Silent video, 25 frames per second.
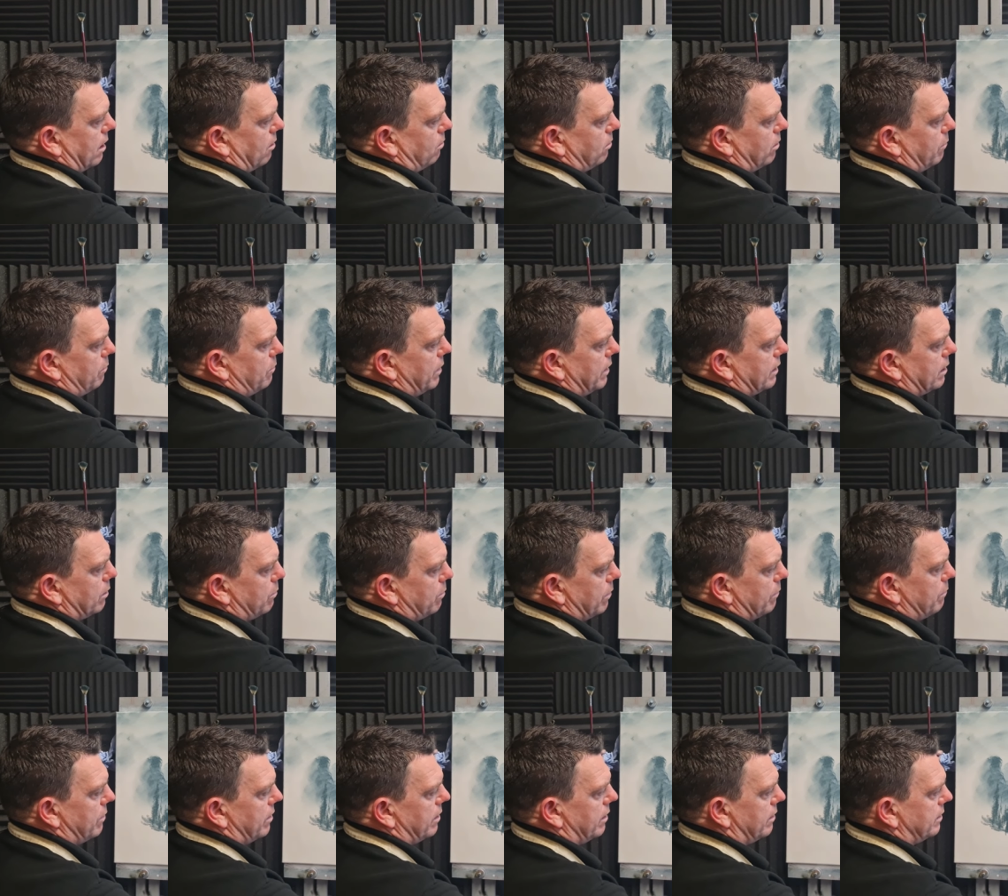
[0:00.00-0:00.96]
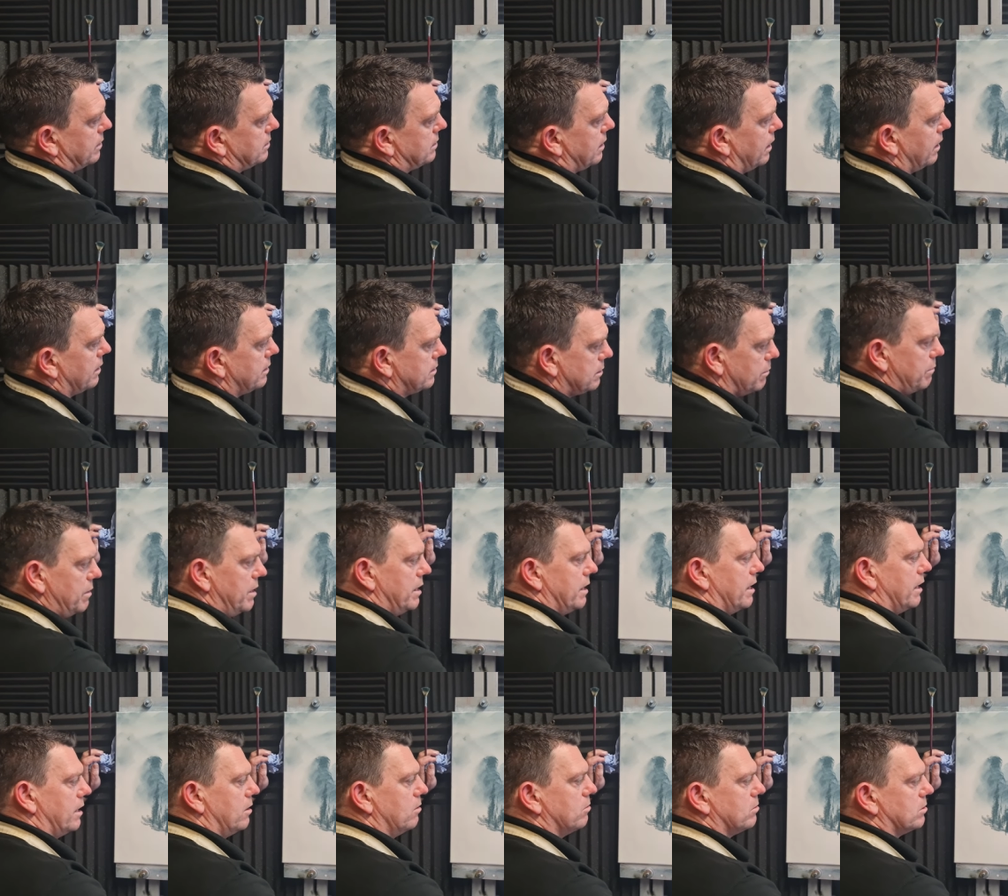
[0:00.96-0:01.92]
I want to pick up a bit of this. It, to me,
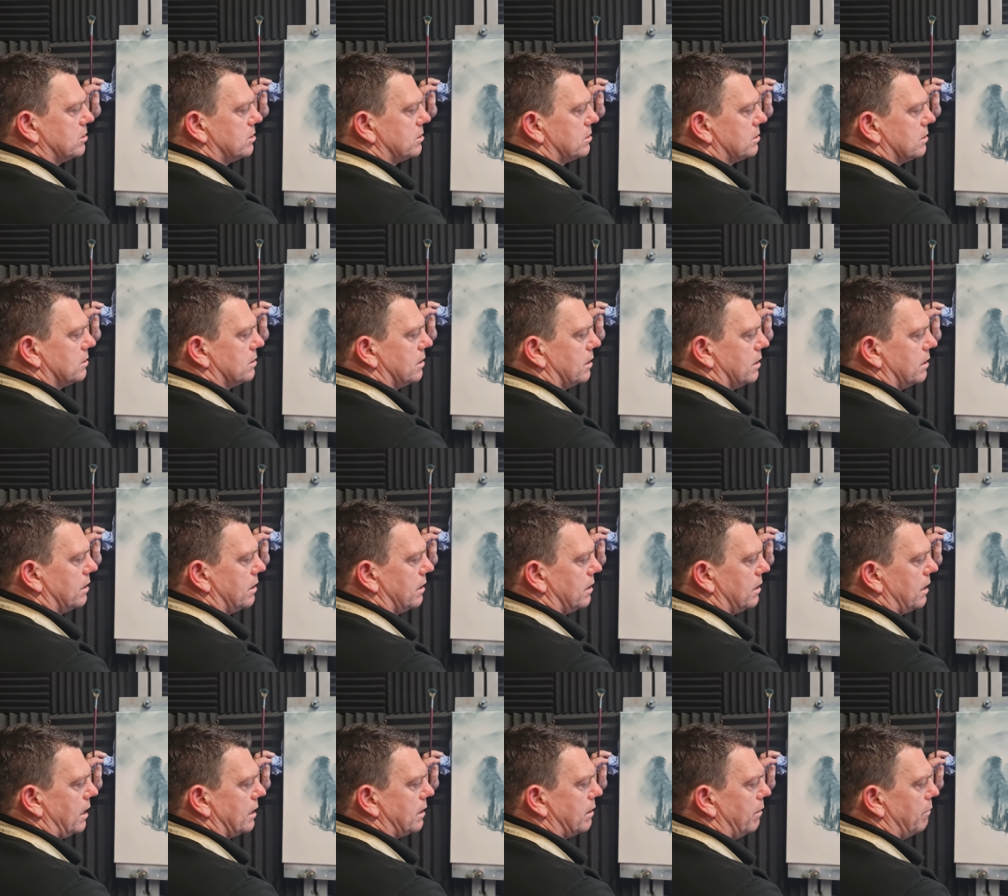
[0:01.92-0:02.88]
it looks like